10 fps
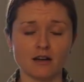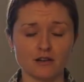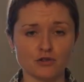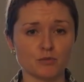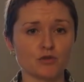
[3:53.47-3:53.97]

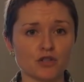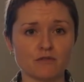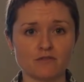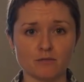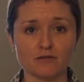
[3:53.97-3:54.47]

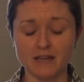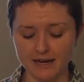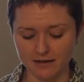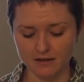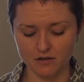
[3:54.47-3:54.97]
contribution from a
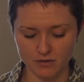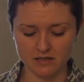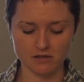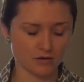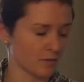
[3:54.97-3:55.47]
vein in the
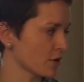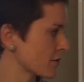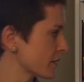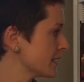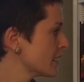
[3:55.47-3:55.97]
West Zone number
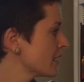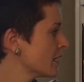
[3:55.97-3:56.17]
3.